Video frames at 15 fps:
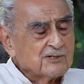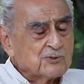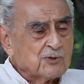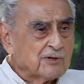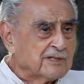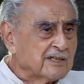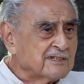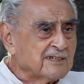
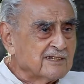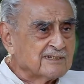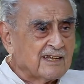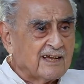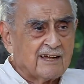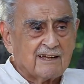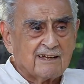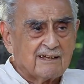So this is
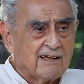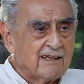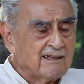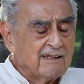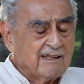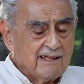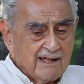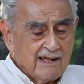
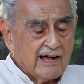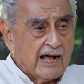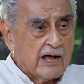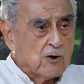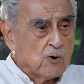I